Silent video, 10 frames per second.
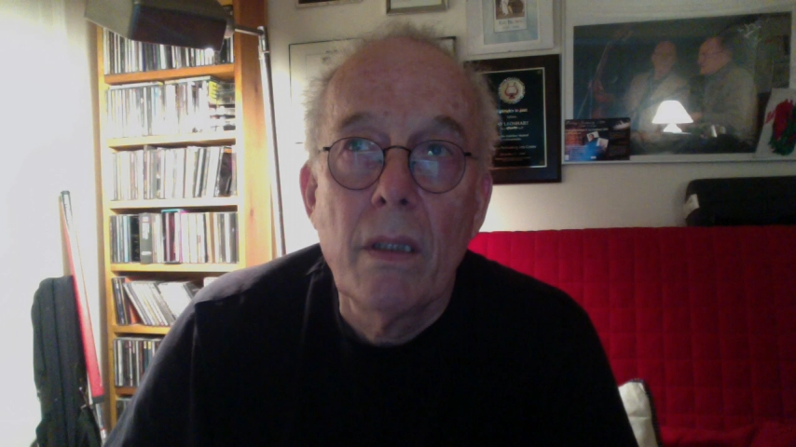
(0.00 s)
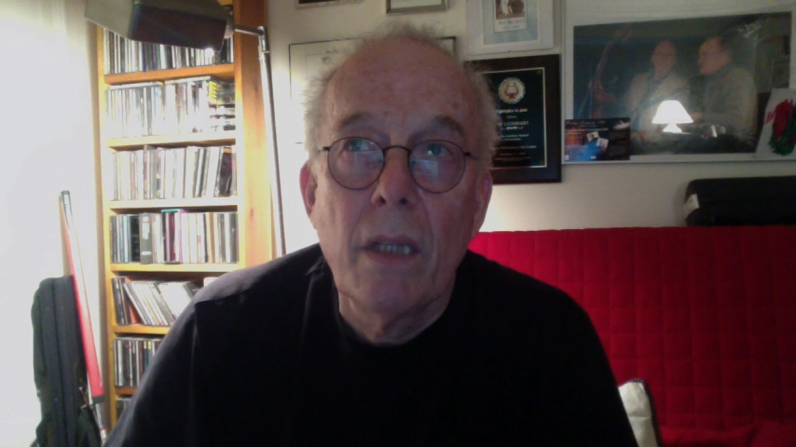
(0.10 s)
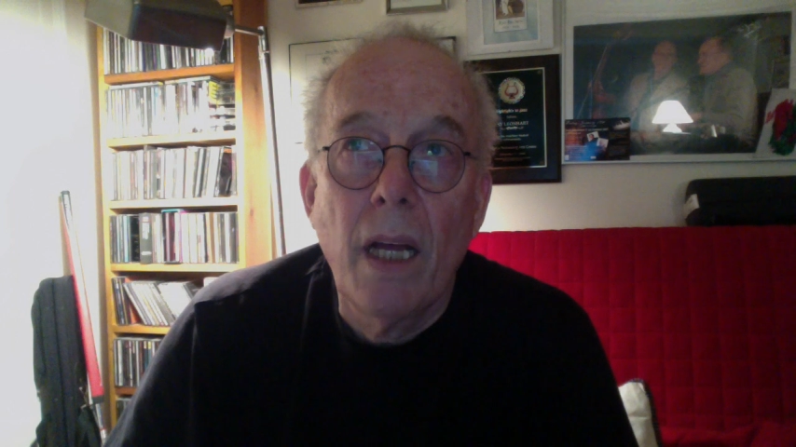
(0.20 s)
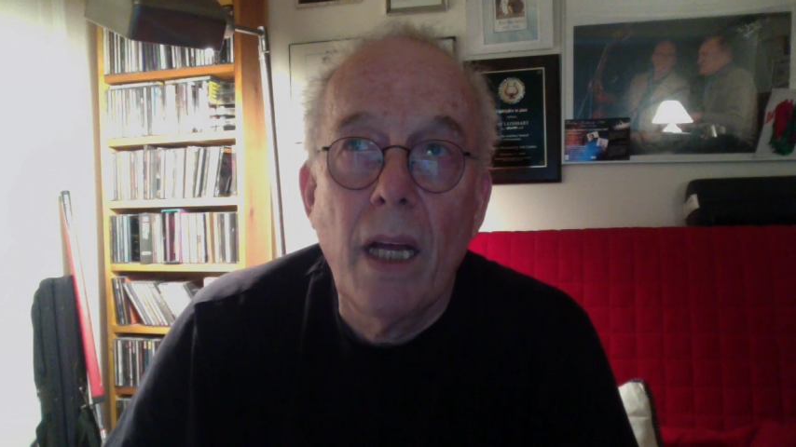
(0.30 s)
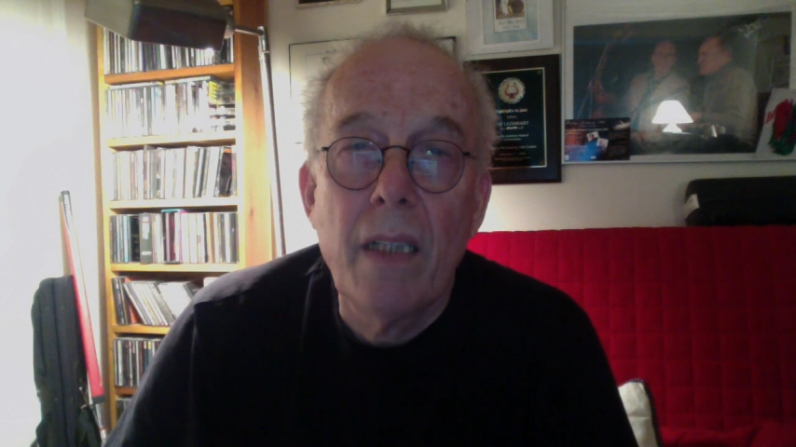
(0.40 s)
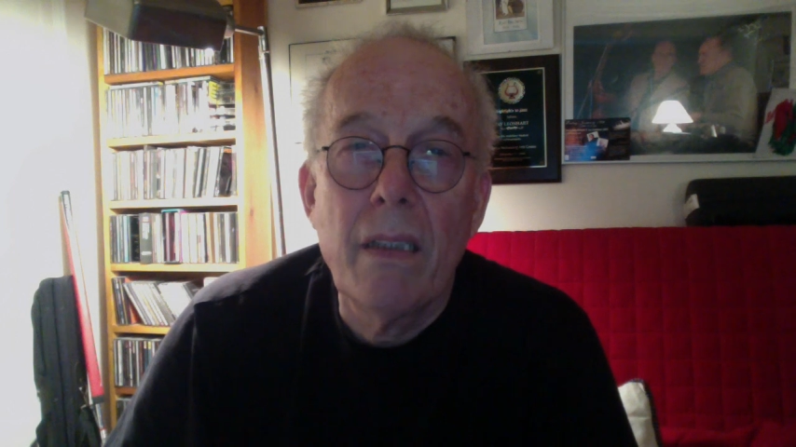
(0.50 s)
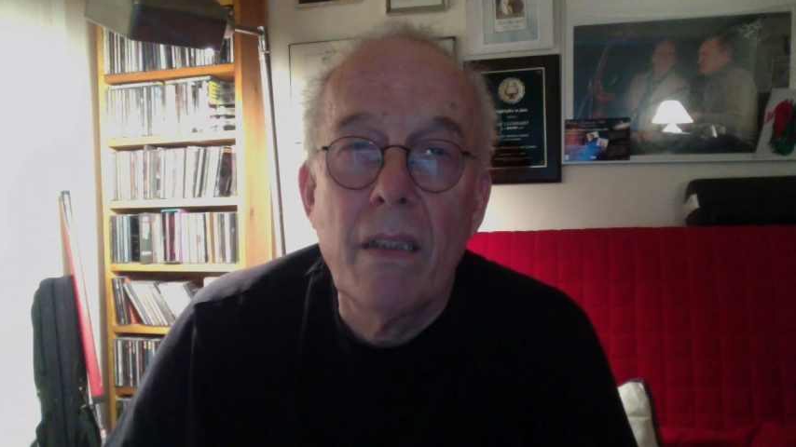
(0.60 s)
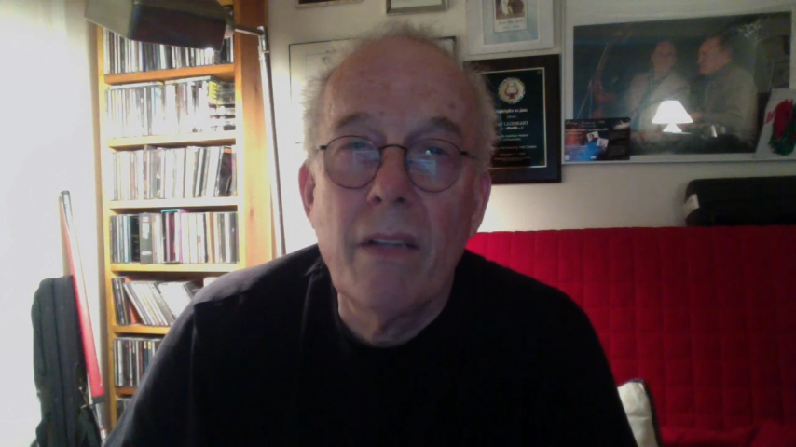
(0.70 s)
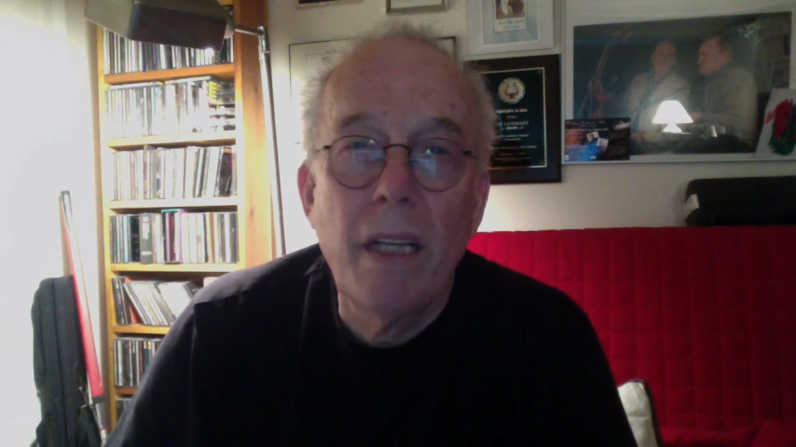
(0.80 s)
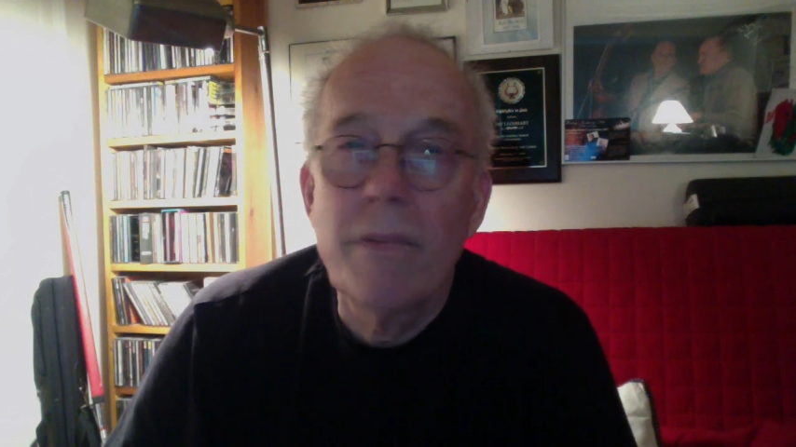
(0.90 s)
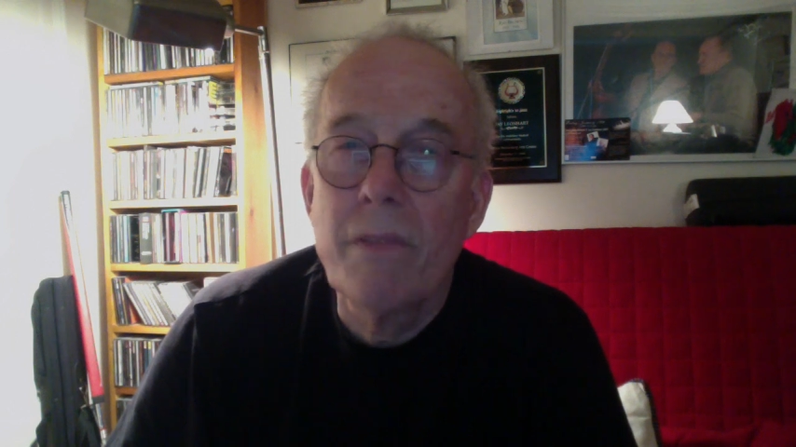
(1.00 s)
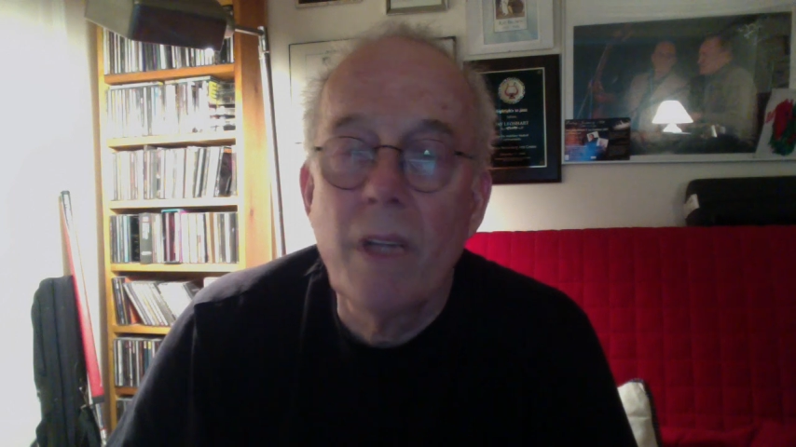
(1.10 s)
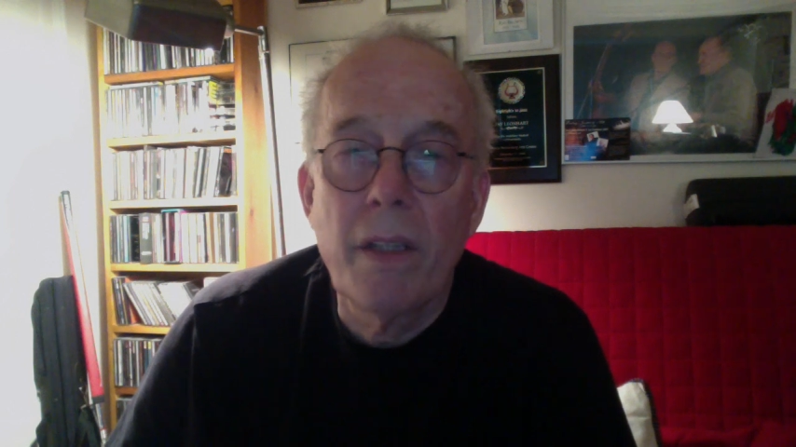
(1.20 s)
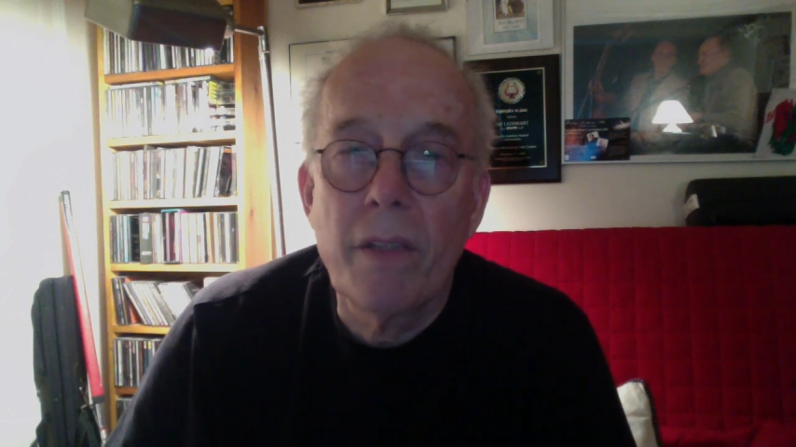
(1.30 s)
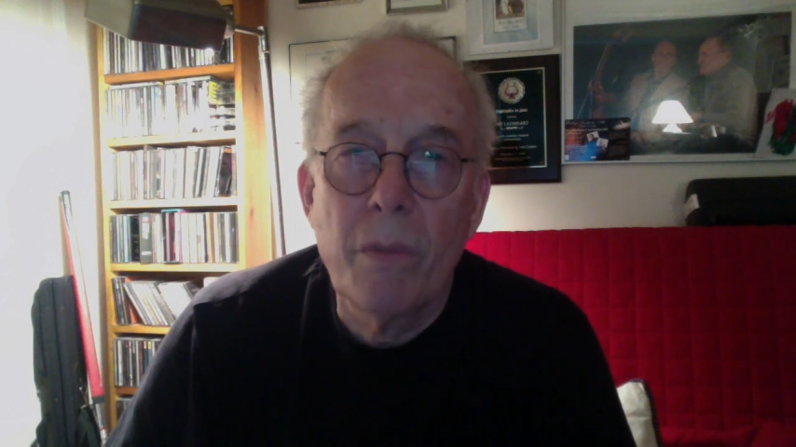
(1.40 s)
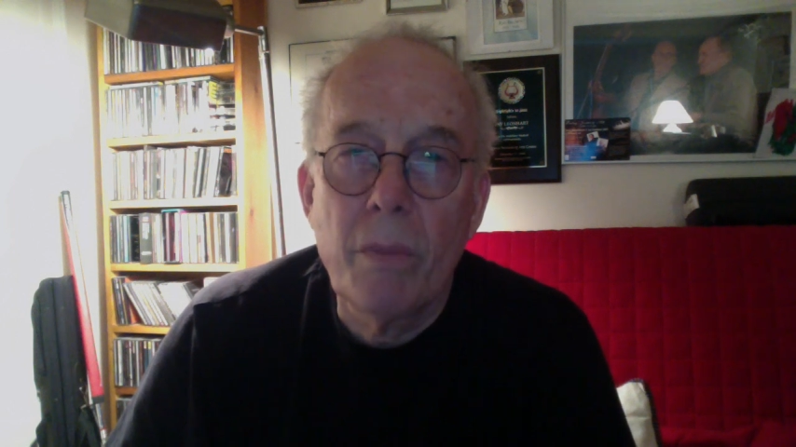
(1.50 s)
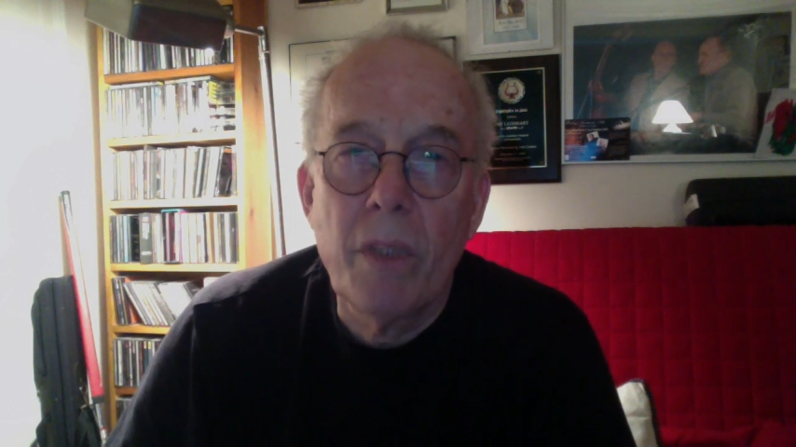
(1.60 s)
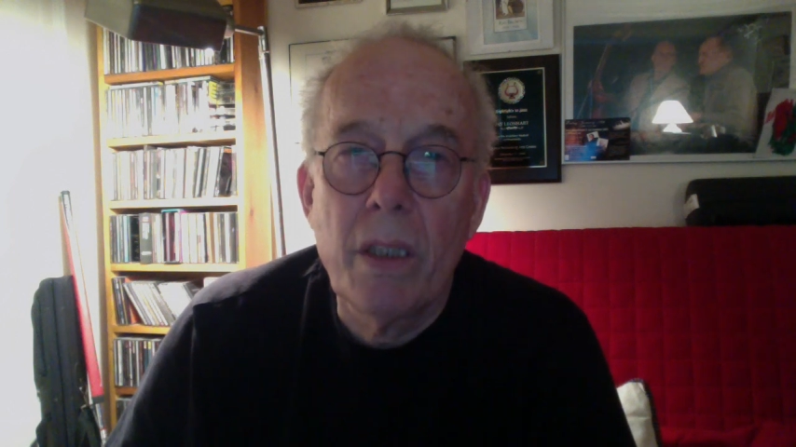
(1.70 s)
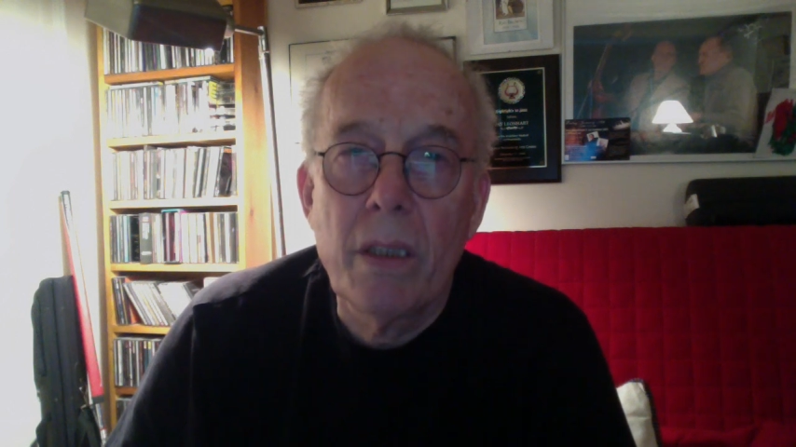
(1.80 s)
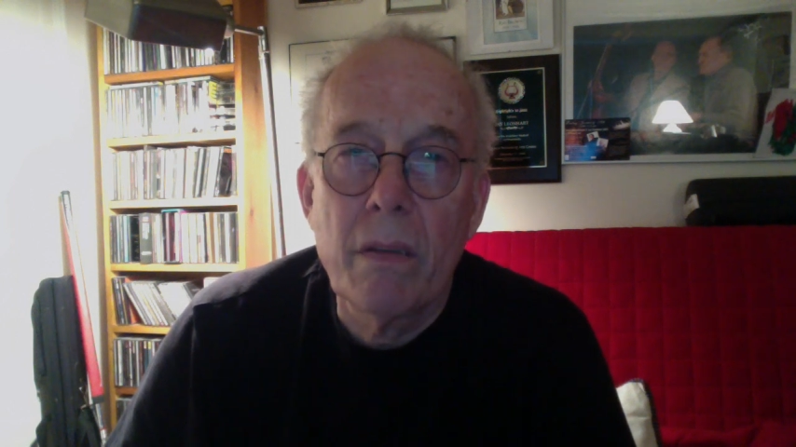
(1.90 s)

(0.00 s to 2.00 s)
And they have nothing for me.